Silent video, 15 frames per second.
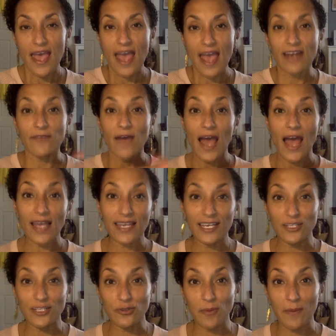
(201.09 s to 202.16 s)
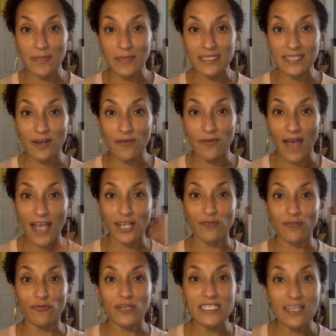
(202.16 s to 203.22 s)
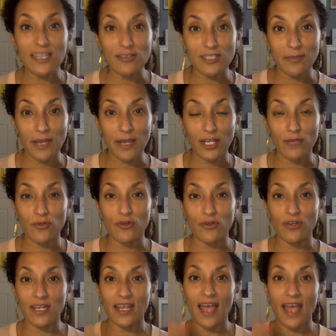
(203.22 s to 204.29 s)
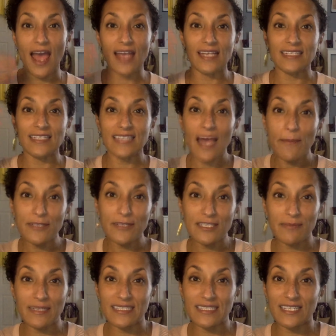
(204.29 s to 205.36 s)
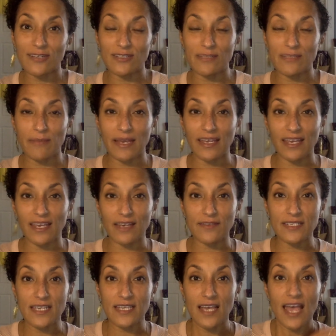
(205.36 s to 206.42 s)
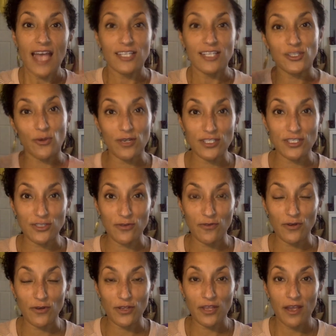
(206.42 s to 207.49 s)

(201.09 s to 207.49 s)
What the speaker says: And if I can't do it by myself, I can reach out to my community. I can tap into my skills and my gifts and so on and so forth.